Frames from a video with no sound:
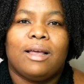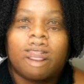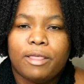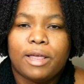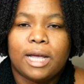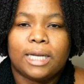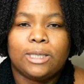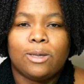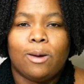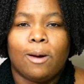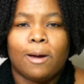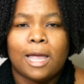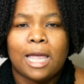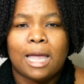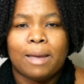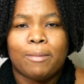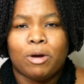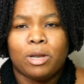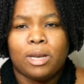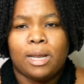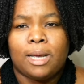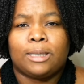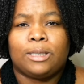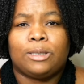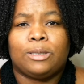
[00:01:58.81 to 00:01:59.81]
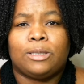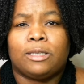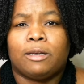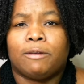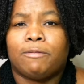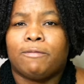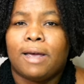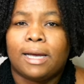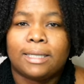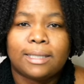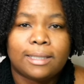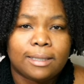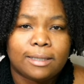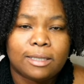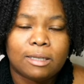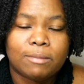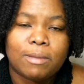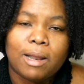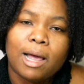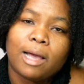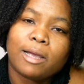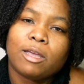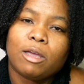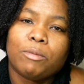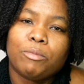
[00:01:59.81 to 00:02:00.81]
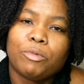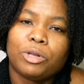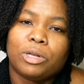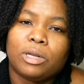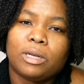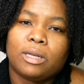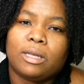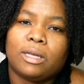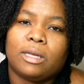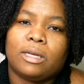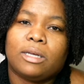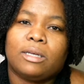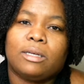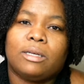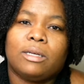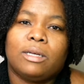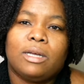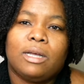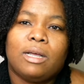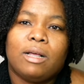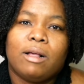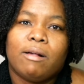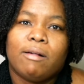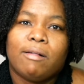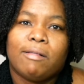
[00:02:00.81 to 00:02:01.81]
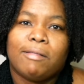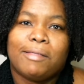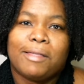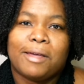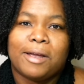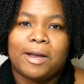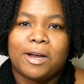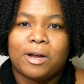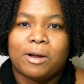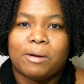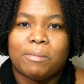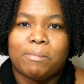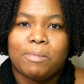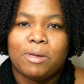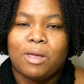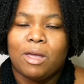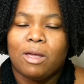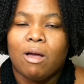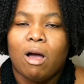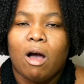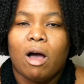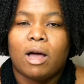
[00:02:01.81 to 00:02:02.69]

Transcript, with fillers: they're talking about issues affecting the black community, they're being